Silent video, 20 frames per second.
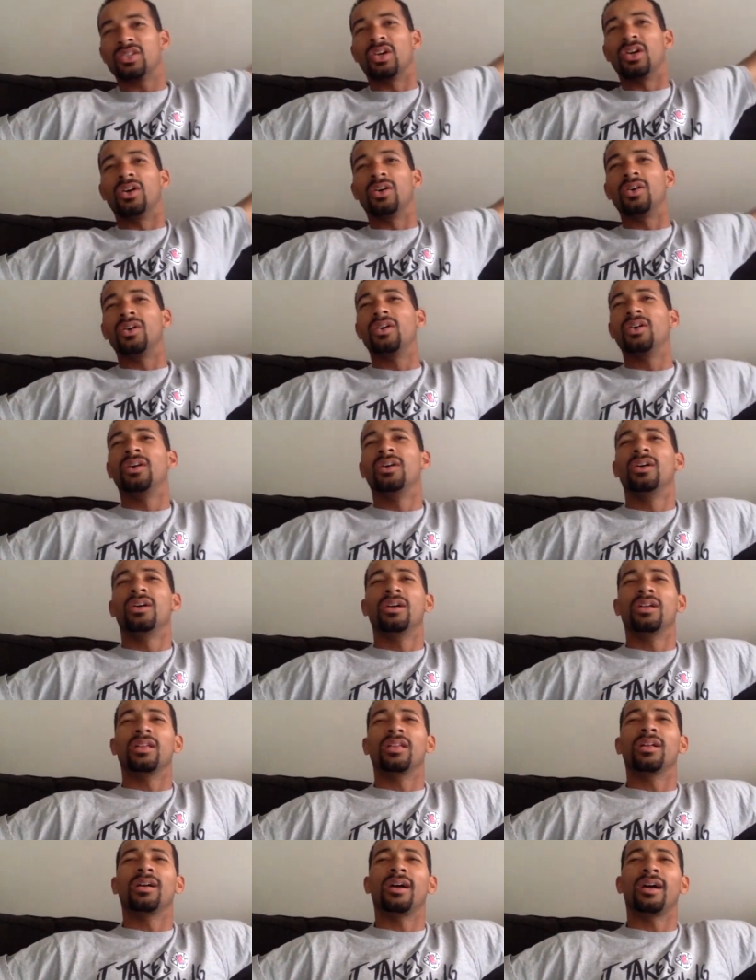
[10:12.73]
So,
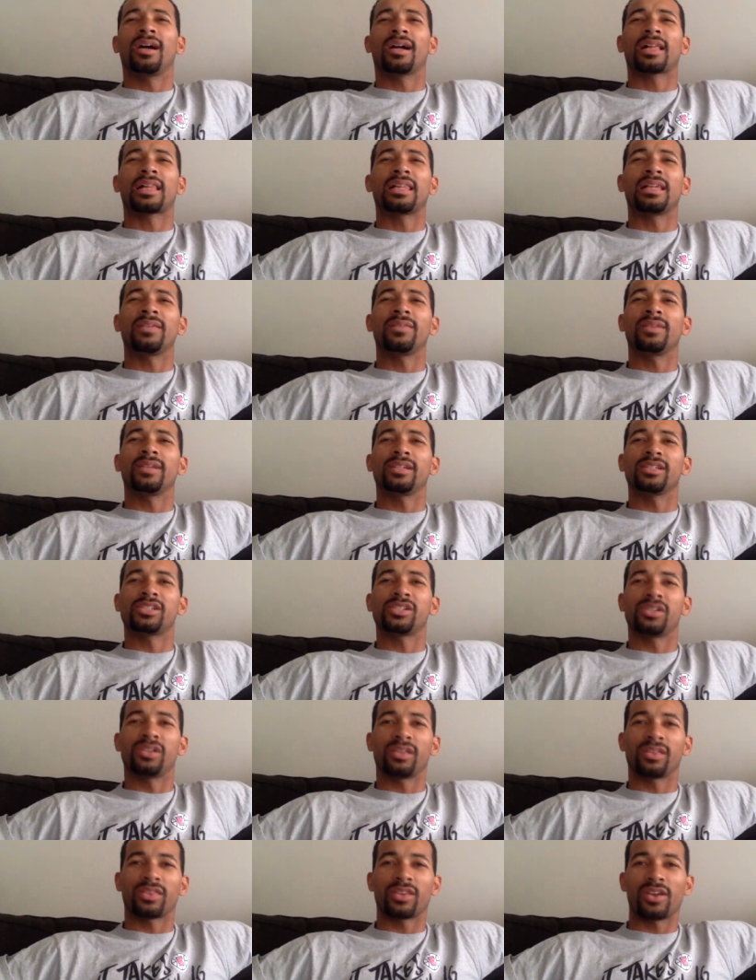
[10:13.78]
uh, Cleveland is
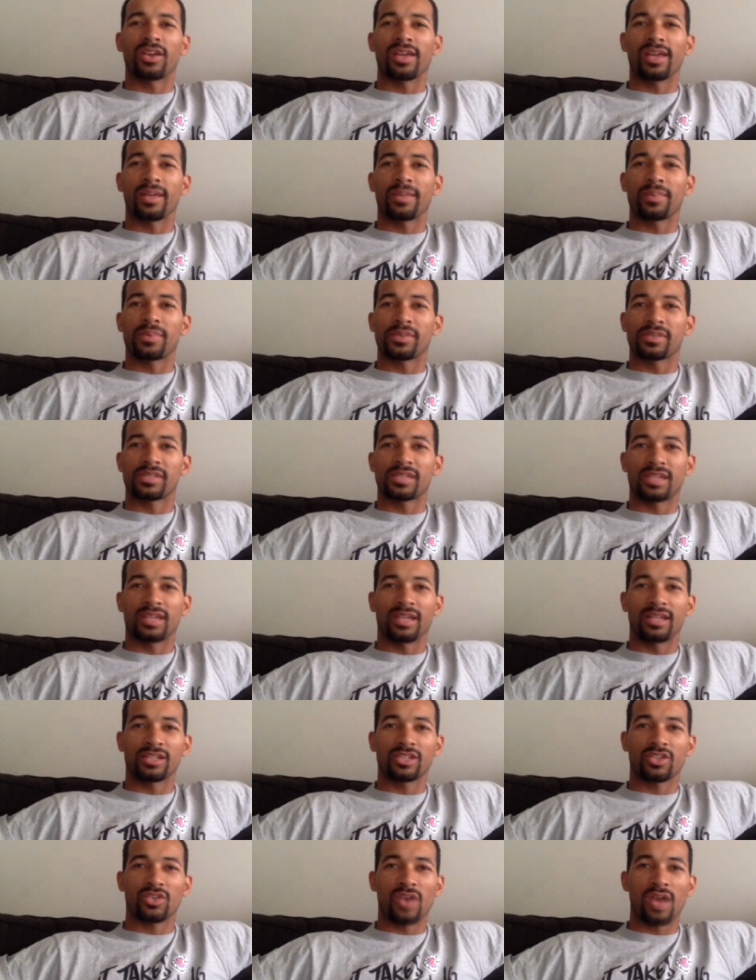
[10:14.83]
shooting 38%,